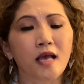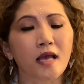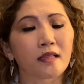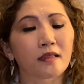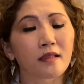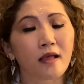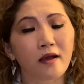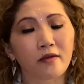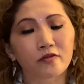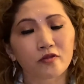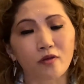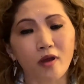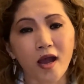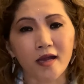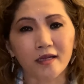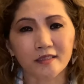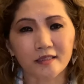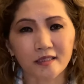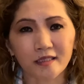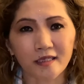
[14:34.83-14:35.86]
I love to
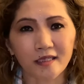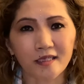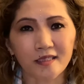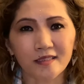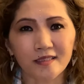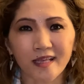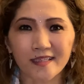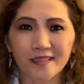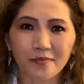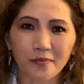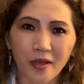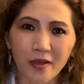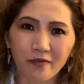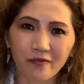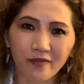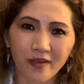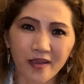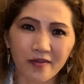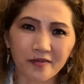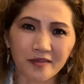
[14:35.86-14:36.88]
hug trees. That's my
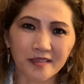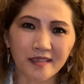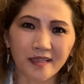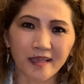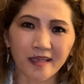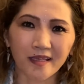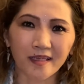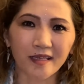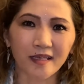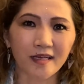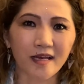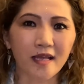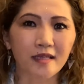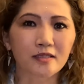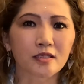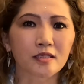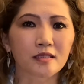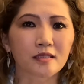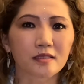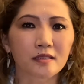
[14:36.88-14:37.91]
favorite thing. And I
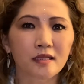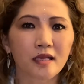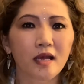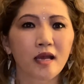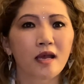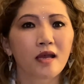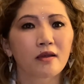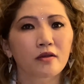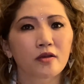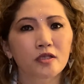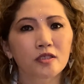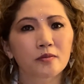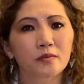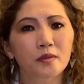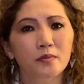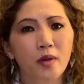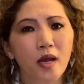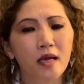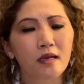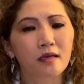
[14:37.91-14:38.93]
just, because I've been
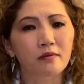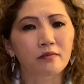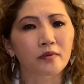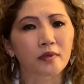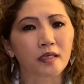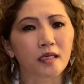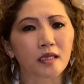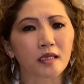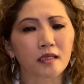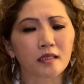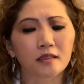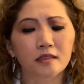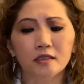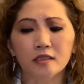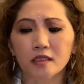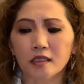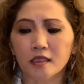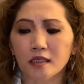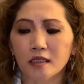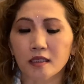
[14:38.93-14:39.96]
part of energy
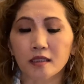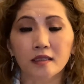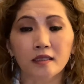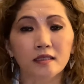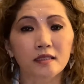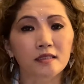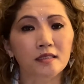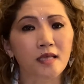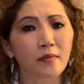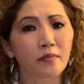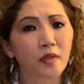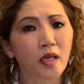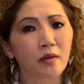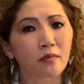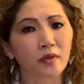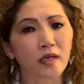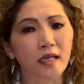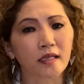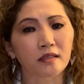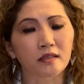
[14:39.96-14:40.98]
healer, and sometimes
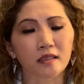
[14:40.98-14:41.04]
when I